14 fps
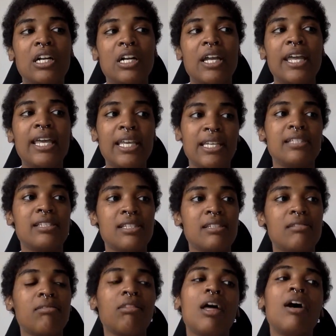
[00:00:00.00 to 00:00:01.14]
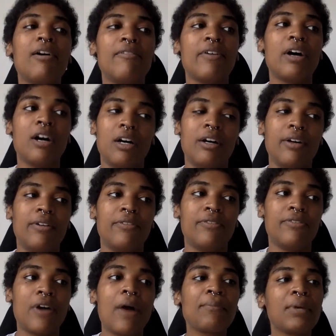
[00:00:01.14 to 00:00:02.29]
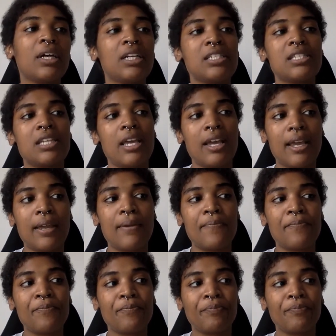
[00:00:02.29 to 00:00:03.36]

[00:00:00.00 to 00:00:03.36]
his love of, I'm going to say,